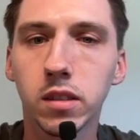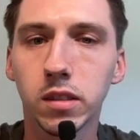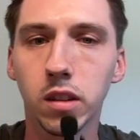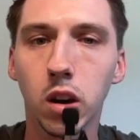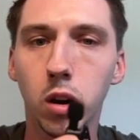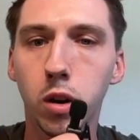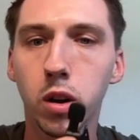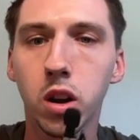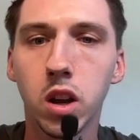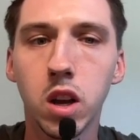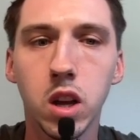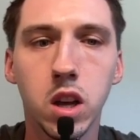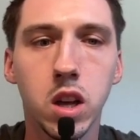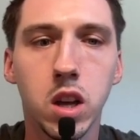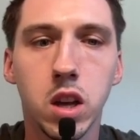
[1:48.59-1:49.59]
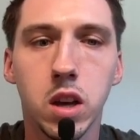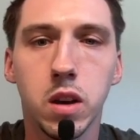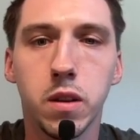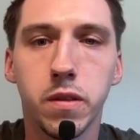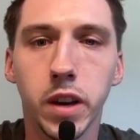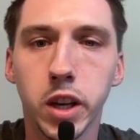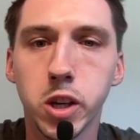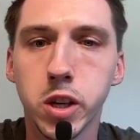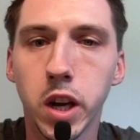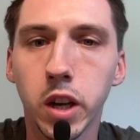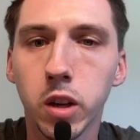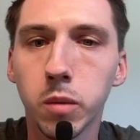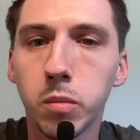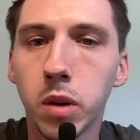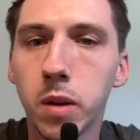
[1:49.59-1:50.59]
So thank you,
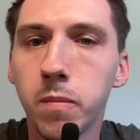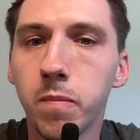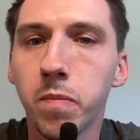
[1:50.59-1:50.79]
Jacob.